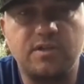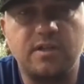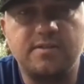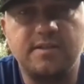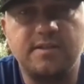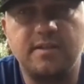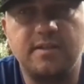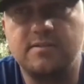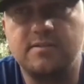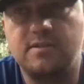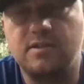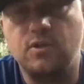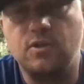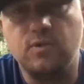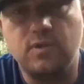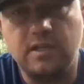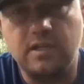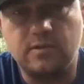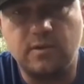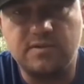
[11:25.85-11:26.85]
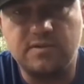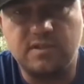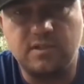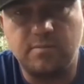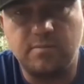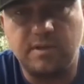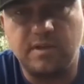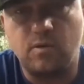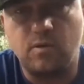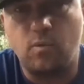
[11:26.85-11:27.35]
It's things new decoys need to
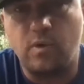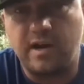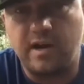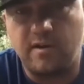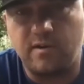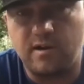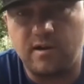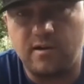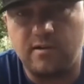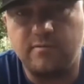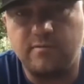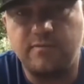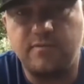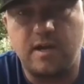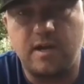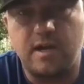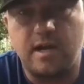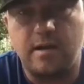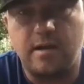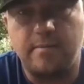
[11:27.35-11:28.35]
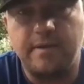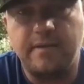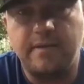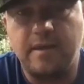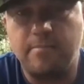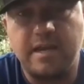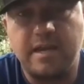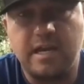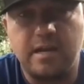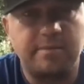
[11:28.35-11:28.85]
be aware of, and they
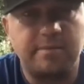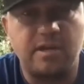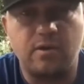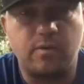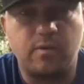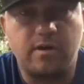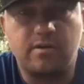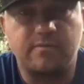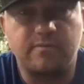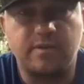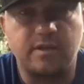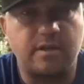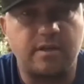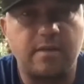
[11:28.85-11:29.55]
may not be aware of it.